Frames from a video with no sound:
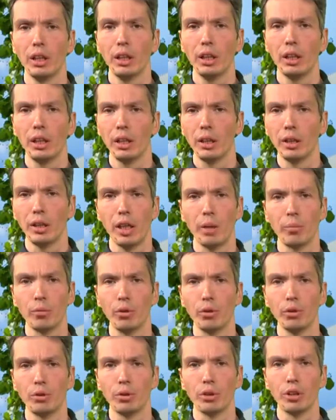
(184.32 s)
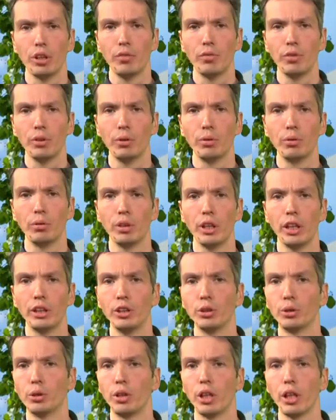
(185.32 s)
I'm going to give you an
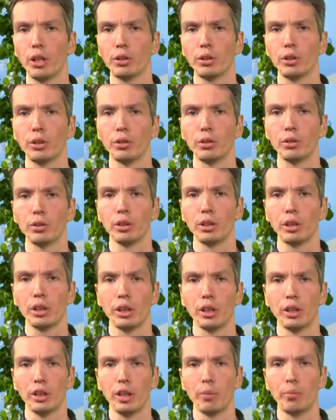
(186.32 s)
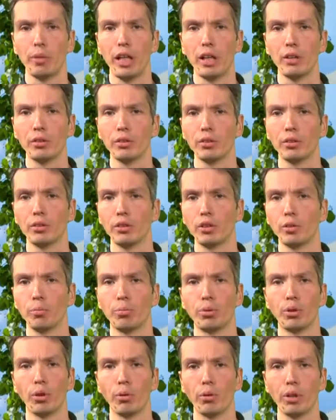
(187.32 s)
introduction about the
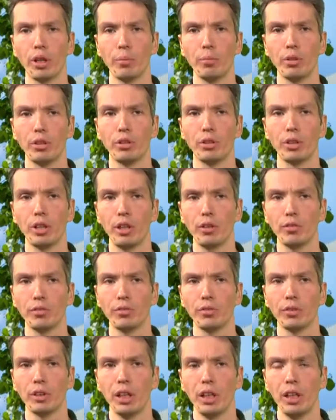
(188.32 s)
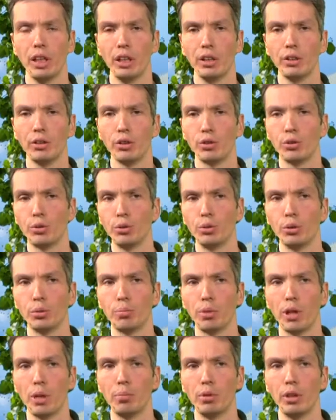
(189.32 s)
program itself, the student
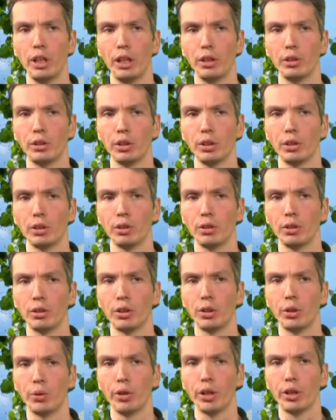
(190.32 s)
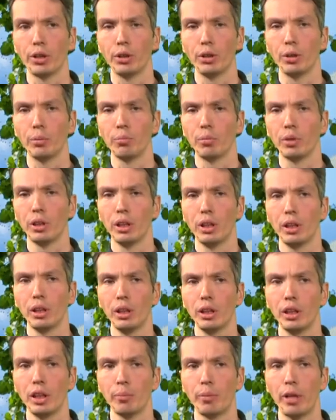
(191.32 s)
population, the curriculum,
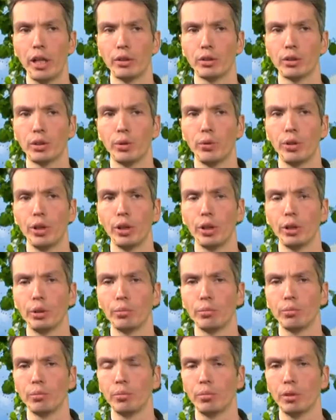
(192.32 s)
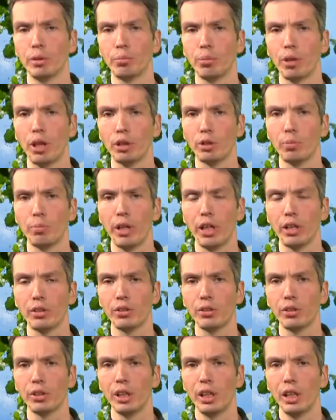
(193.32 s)
about career prospects,